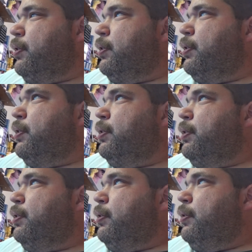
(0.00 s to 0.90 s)

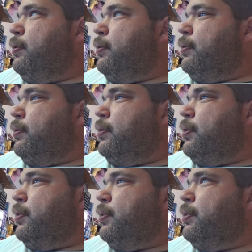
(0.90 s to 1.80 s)

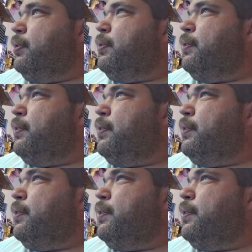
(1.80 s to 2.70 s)

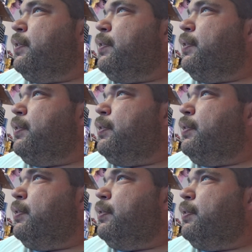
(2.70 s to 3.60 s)

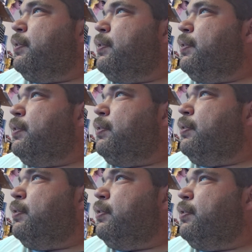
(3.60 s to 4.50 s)

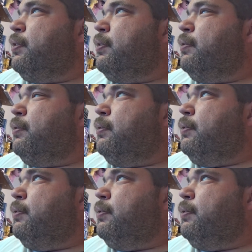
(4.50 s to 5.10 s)
(no one is talking)